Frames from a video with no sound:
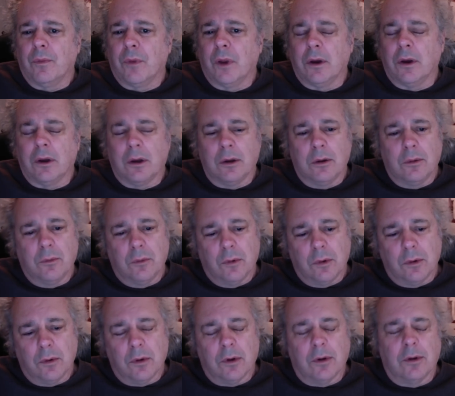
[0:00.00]

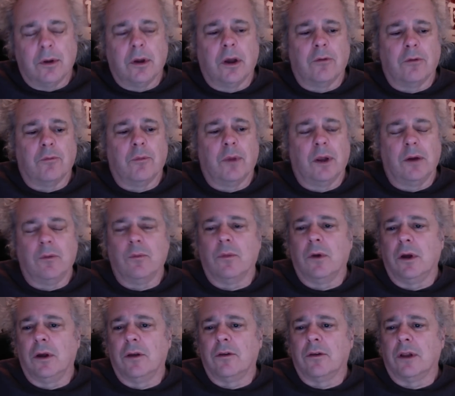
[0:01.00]
I've made
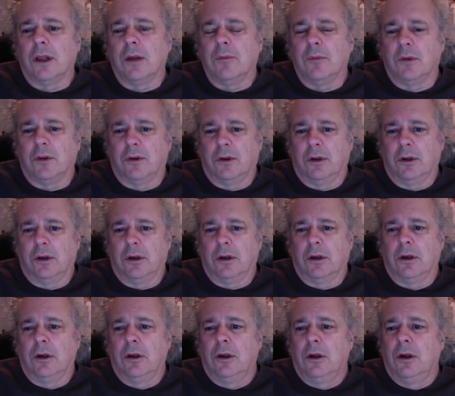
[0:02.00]
a slight mistake.
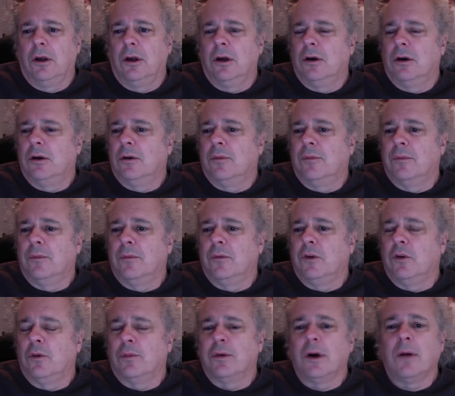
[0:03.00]

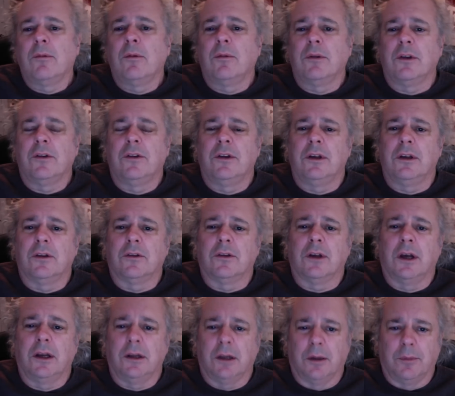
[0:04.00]
You'll probably see a
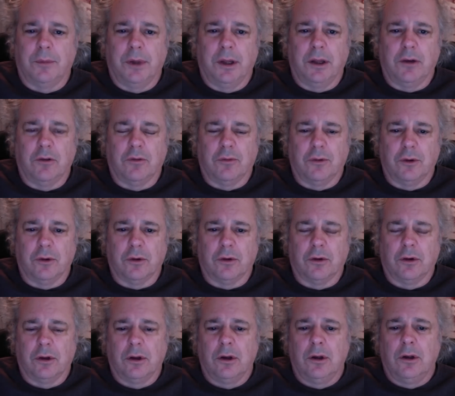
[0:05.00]
sign-up page
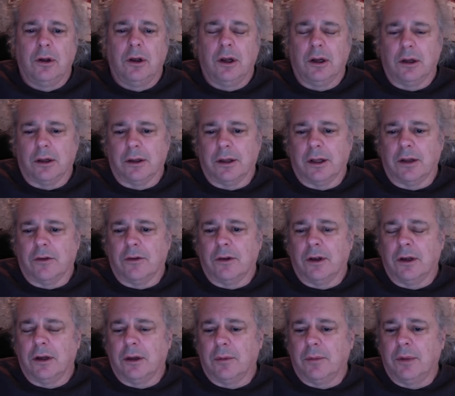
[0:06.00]
first. And on that
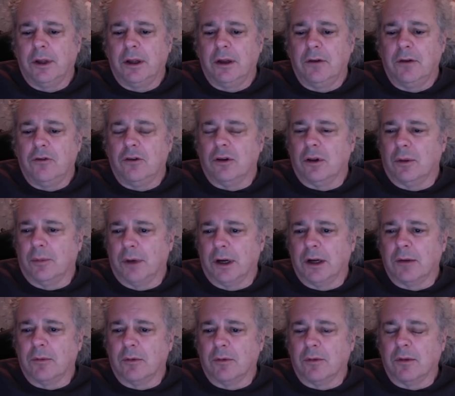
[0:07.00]
sign-up page in the
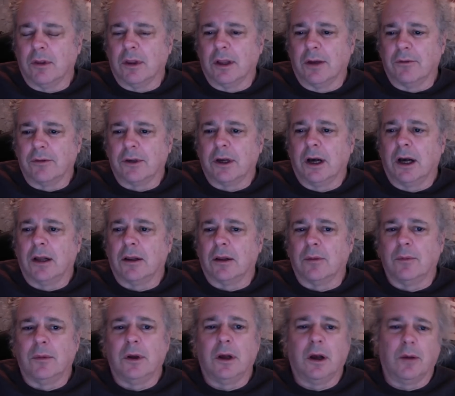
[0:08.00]
bottom of the left
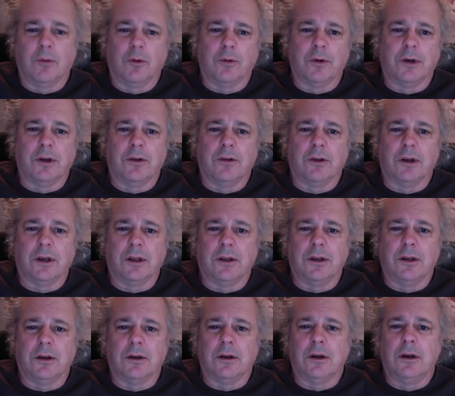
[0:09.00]
column, I'm already signed
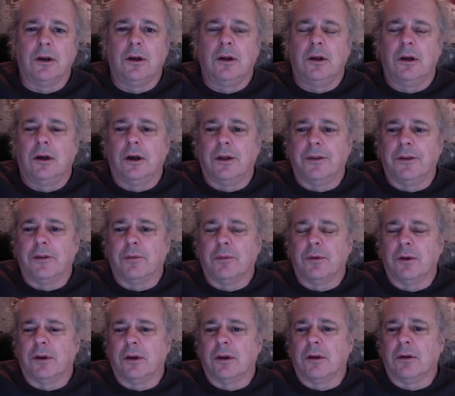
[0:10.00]
in on this
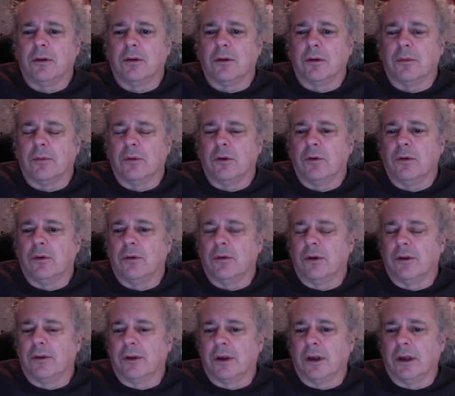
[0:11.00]
particular computer
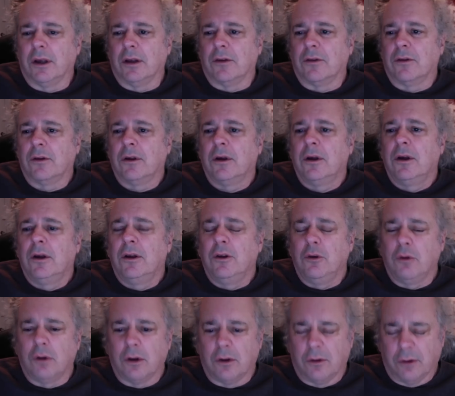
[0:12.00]
as a guest. You
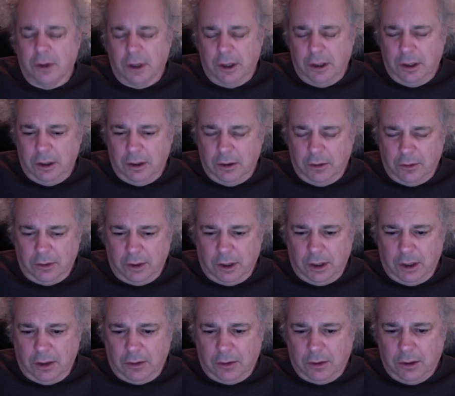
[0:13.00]
can sign in as a
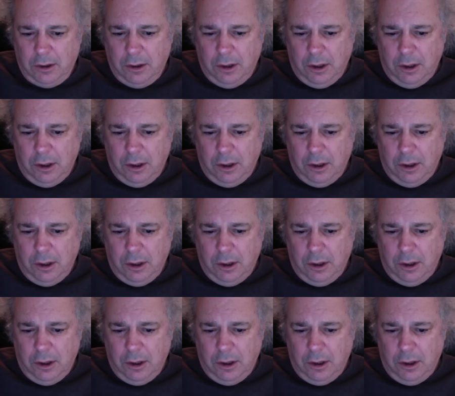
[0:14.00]
guest.